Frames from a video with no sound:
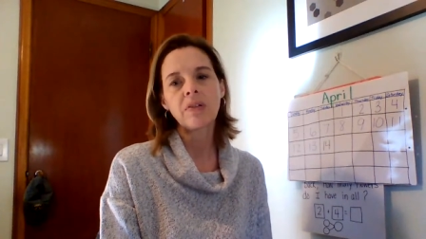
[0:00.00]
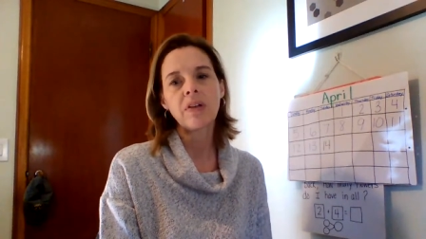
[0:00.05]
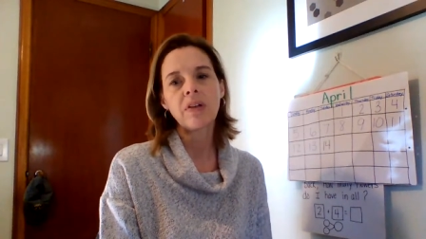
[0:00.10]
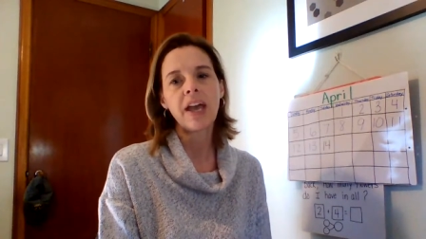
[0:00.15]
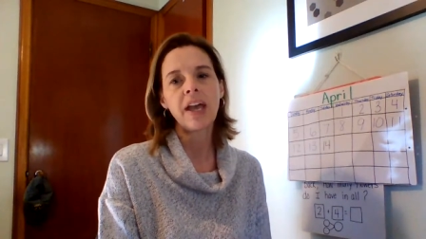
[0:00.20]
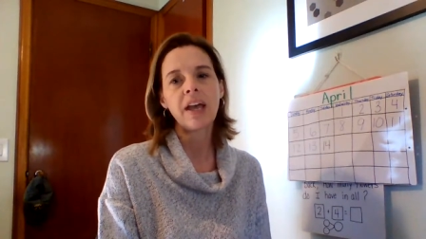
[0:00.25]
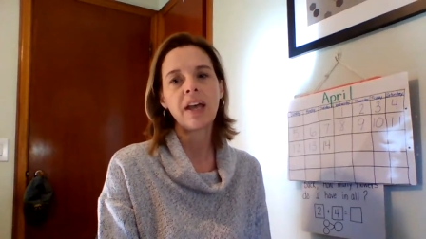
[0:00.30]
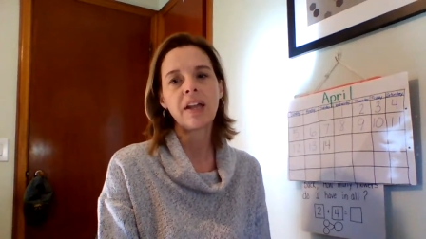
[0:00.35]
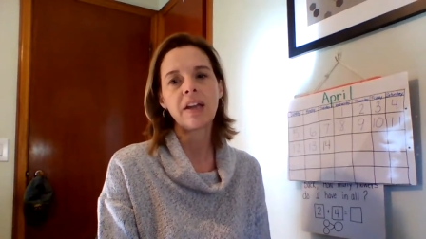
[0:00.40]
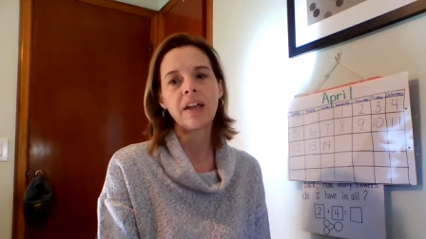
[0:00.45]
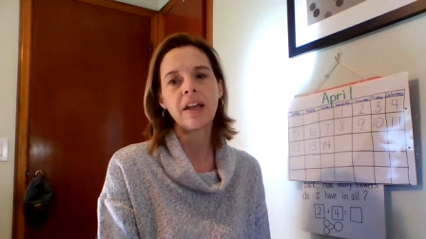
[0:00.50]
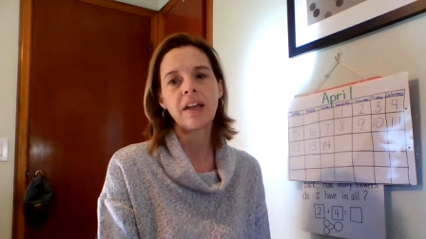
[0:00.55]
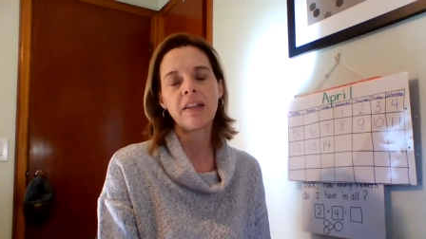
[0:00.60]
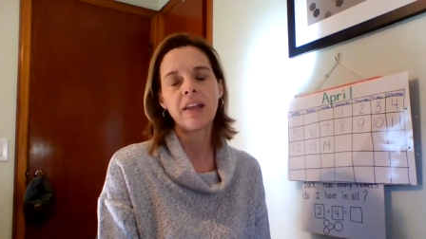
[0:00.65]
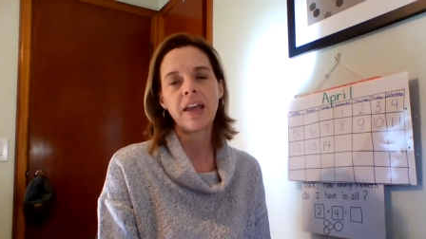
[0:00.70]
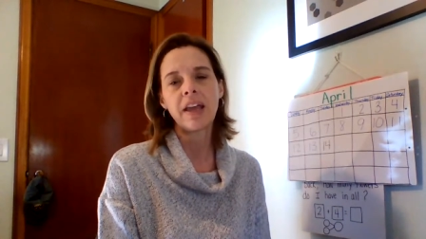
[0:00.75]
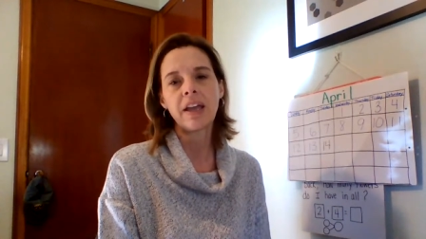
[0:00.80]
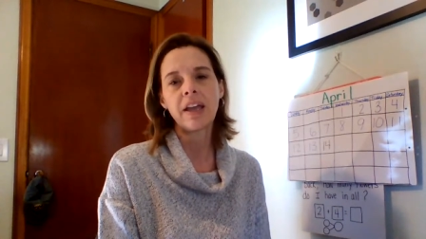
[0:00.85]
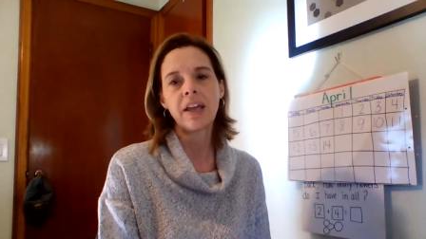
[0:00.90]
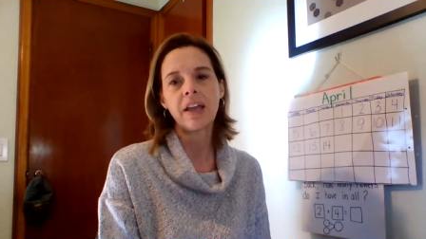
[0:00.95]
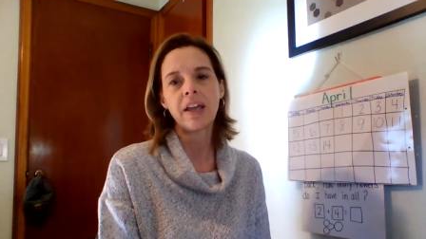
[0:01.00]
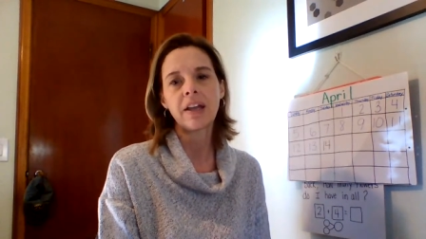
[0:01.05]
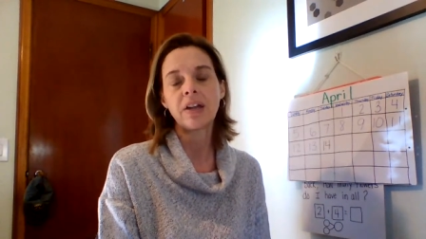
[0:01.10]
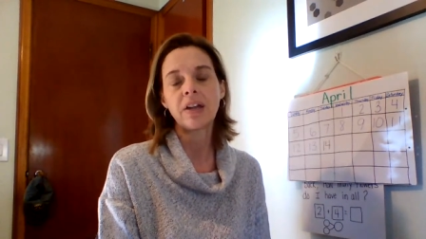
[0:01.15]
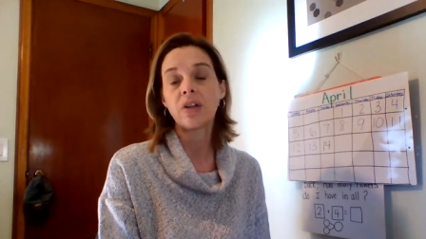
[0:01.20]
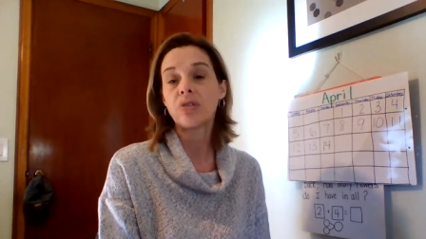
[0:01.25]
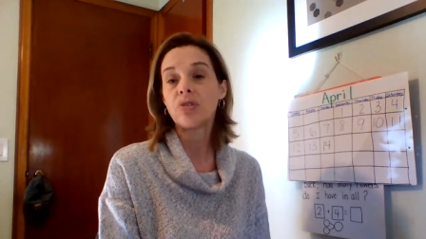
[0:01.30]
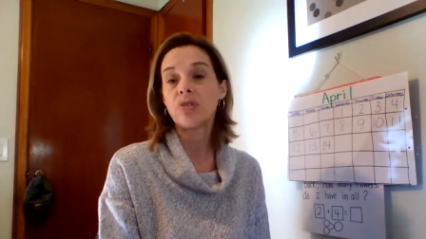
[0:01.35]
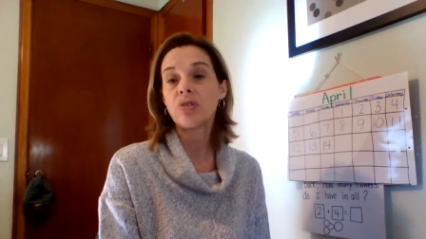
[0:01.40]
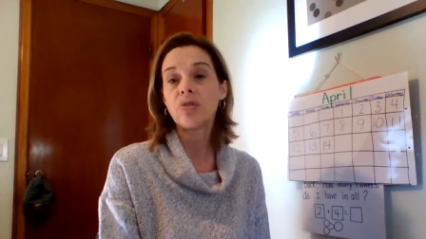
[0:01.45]
and they can
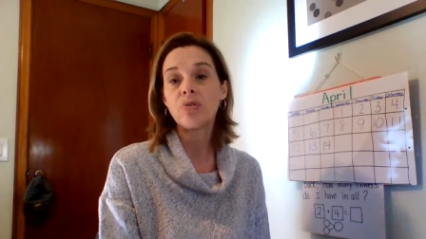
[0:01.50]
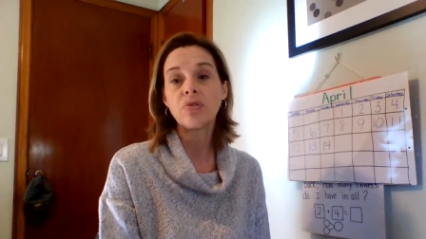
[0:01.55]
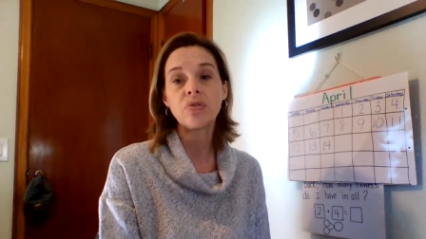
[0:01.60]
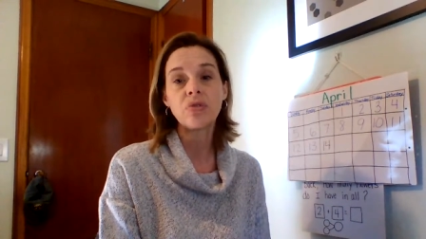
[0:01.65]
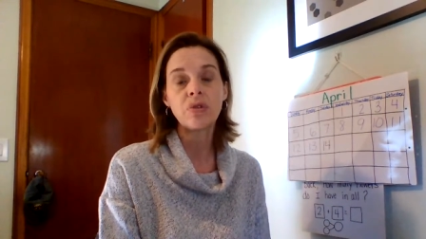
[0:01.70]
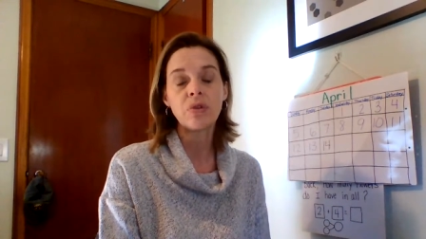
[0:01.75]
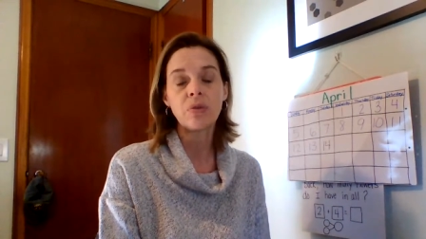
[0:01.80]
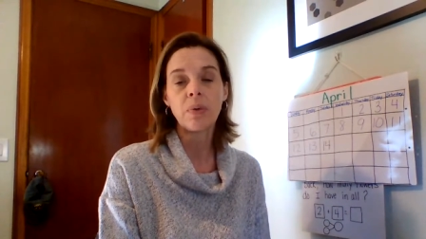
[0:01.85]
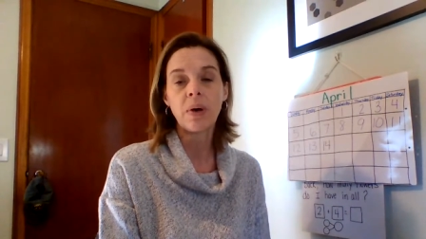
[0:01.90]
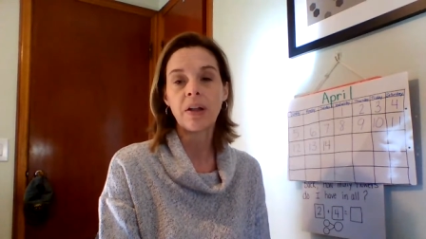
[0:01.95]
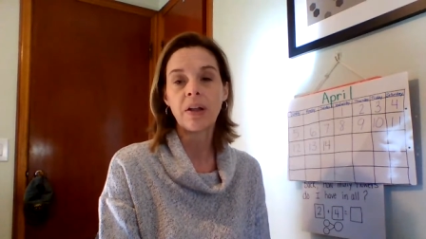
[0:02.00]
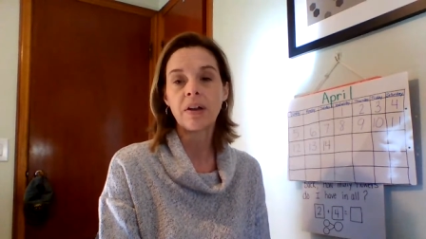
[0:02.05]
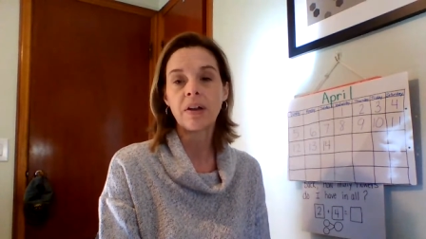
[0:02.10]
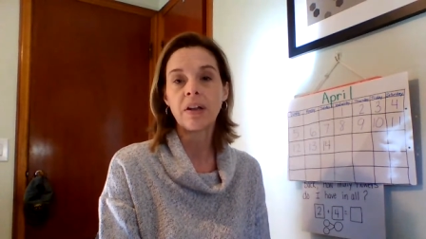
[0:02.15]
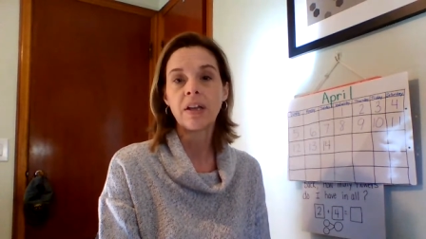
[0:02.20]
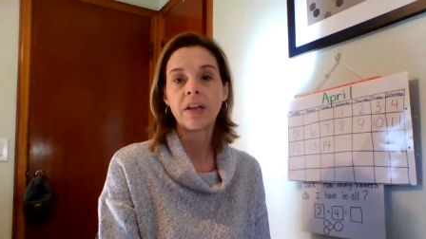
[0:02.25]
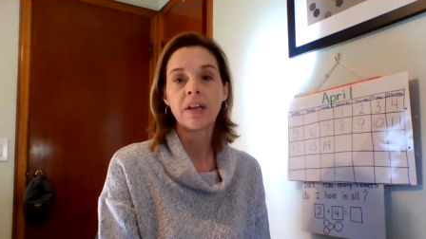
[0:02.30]
choose the one.